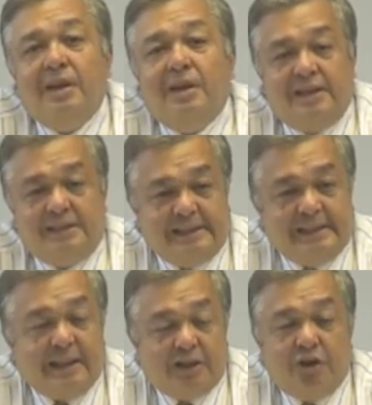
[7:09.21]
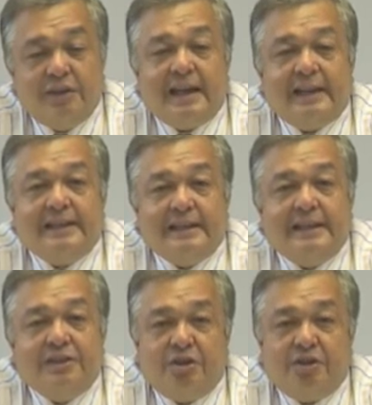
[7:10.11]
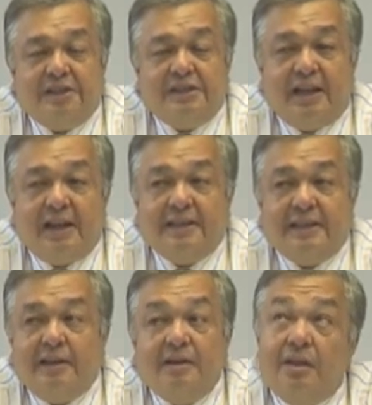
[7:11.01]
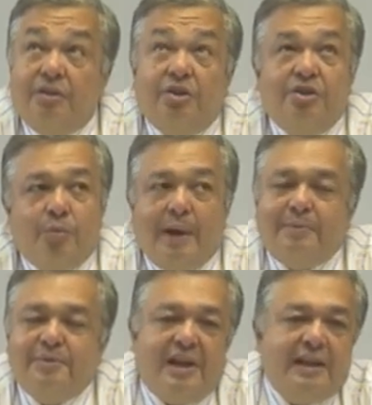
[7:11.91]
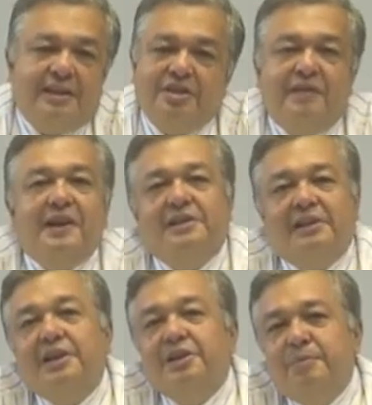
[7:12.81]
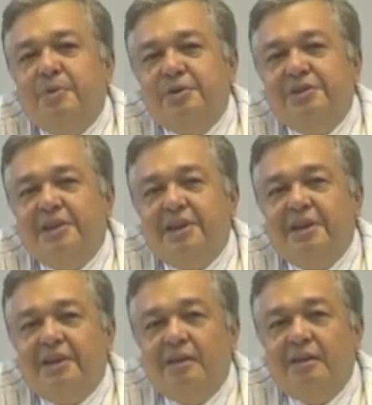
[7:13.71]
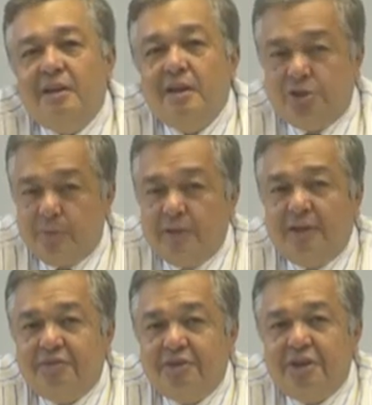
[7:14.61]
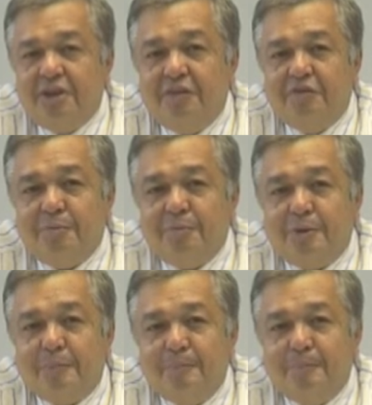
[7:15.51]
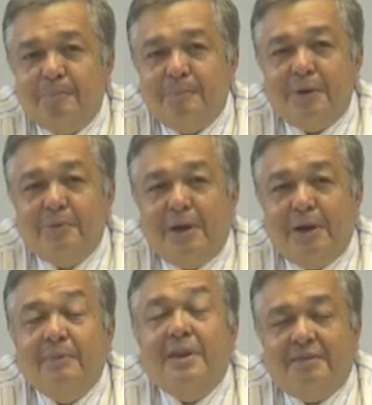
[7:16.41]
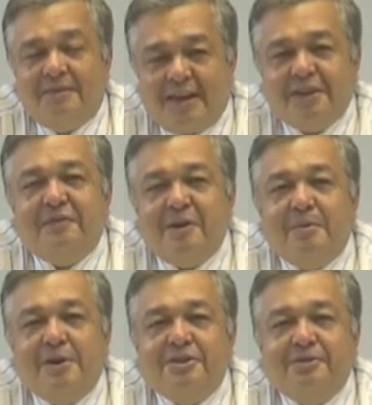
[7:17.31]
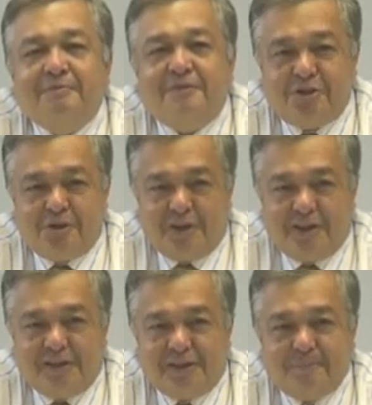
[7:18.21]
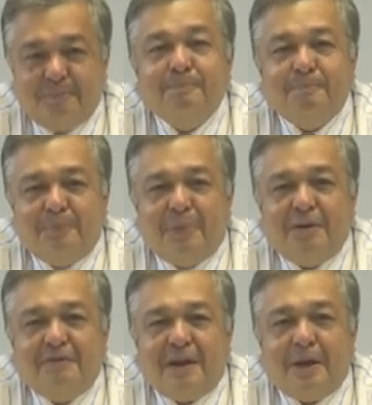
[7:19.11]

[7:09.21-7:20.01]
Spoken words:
As I say, the contact details are on the slide there, they're on the website, there's various links posted here, so we'd love to hear from you. Meanwhile, thanks very much for joining us. Bye for now.